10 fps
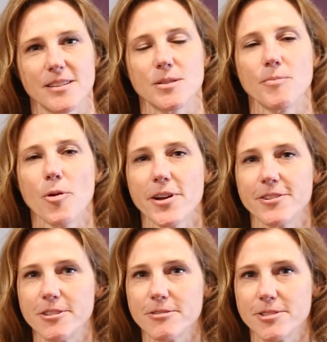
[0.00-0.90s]
The more
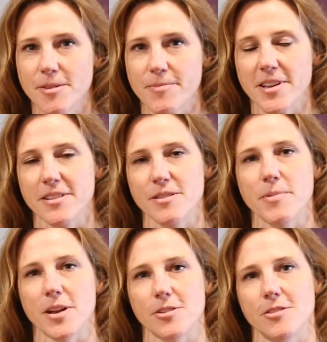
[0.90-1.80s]
you do something, the
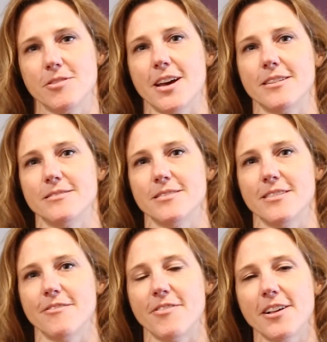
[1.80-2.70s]
better you get.
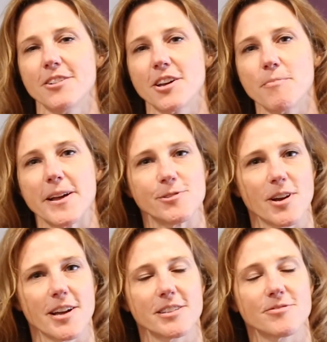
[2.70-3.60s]
If I look at my
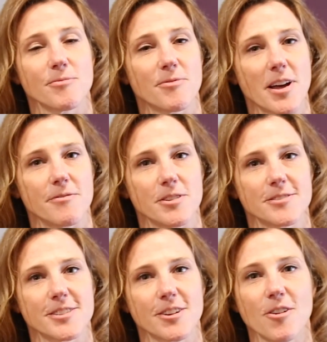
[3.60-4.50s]
drawings from 5
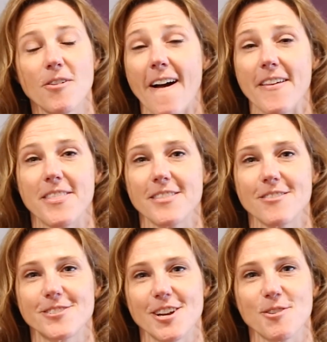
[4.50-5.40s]
years ago, I think
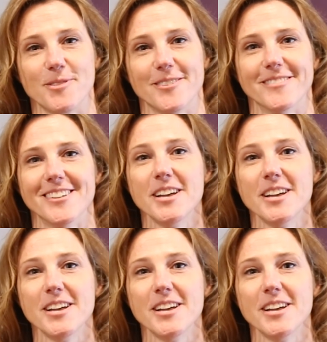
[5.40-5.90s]
they're terrible.